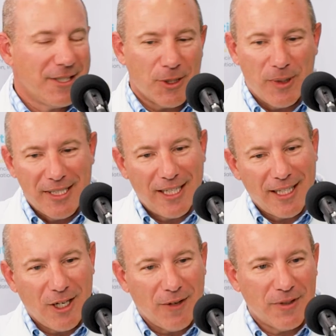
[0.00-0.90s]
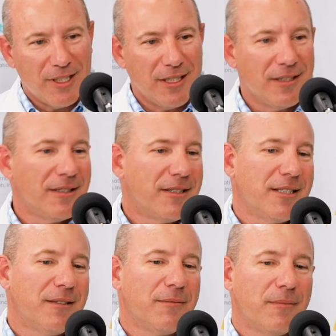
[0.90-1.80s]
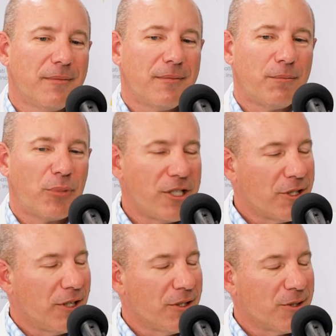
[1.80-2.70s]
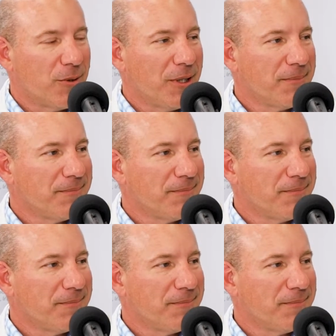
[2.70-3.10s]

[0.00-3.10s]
So we take that off the pressure on the store.